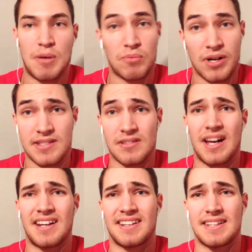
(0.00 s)
memorize a
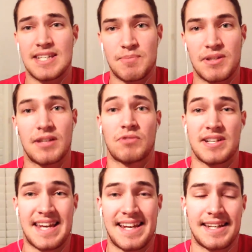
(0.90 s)
lot and keep it and
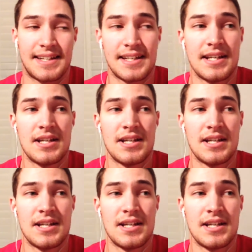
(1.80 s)
retain it.